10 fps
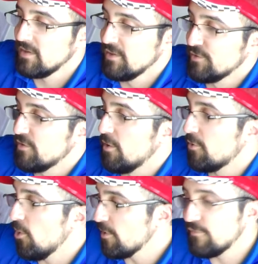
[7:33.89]
So
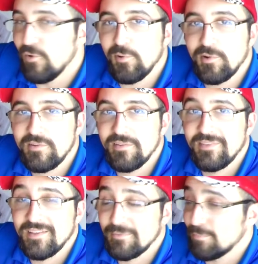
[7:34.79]
going forward,
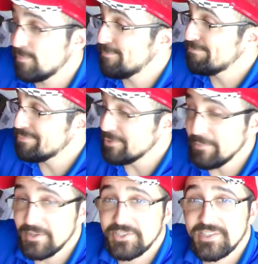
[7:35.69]
that's pretty
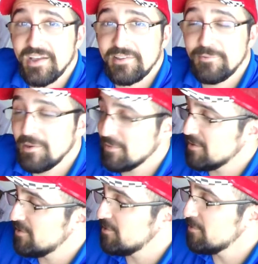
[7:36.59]
much exactly what I'm going
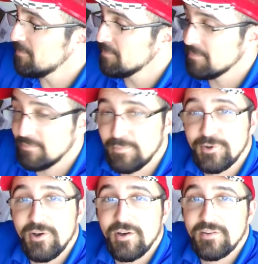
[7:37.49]
to do. Put
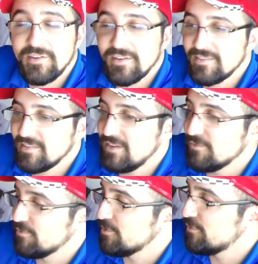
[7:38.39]
on a nice Eaton
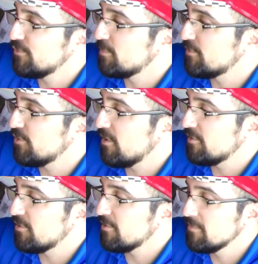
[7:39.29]
Roots
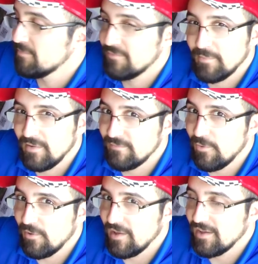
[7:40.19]
supercharger for about
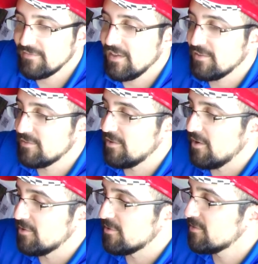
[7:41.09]

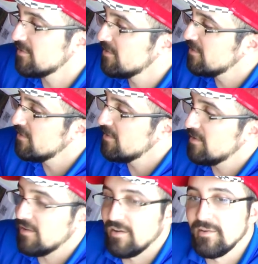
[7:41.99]

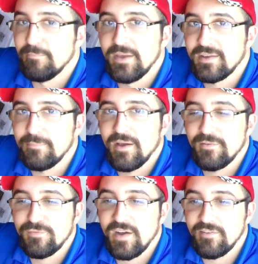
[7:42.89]
$4,500. Make
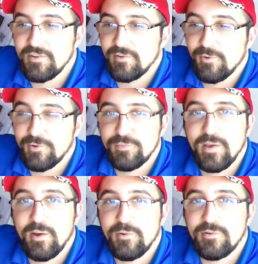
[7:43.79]
about 500
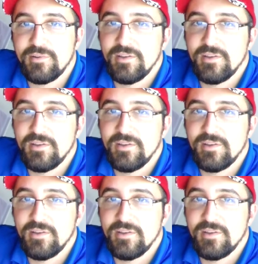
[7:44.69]
horsepower.